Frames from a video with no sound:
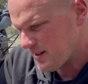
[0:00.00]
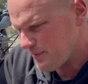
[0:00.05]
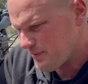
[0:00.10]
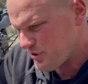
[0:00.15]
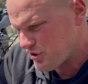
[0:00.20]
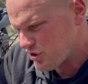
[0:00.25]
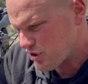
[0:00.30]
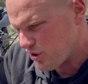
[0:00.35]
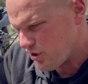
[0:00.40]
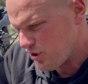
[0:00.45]
Let me
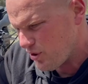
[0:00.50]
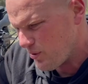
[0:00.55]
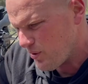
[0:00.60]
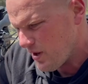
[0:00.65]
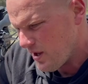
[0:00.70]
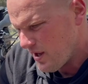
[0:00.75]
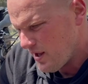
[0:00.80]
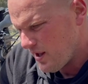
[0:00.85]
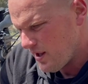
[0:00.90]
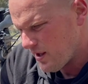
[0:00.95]
show you
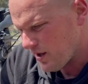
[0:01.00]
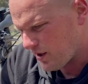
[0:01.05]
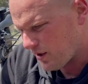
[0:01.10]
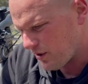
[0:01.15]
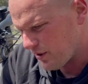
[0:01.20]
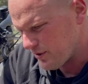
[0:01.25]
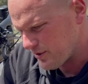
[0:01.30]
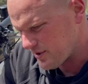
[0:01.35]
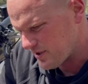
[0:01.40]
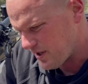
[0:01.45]
a
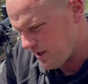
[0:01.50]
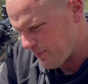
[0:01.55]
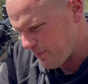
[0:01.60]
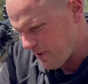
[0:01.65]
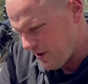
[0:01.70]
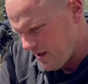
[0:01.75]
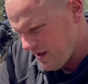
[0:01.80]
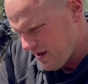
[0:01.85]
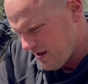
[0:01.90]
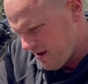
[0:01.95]
close-up
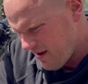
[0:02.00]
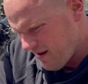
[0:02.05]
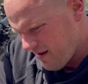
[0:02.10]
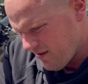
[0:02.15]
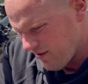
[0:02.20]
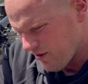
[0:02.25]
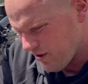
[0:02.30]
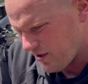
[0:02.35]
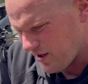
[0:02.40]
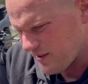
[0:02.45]

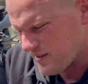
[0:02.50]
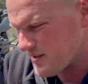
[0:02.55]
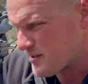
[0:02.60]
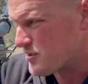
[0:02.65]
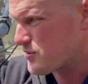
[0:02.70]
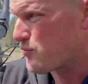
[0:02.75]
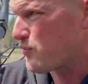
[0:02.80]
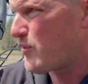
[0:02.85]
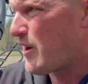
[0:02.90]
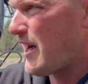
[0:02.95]
look at
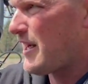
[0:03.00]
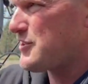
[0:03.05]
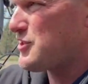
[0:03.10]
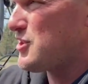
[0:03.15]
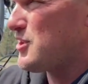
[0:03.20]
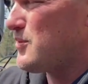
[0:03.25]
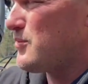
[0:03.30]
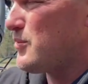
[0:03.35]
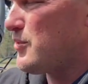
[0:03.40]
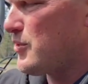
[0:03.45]
this
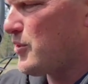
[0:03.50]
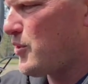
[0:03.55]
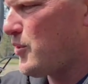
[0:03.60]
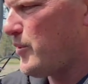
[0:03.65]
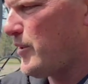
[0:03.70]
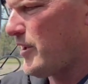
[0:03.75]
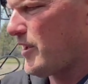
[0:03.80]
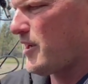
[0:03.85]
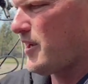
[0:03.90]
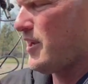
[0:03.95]
ratchet real
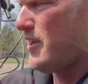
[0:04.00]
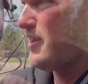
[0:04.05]
quick.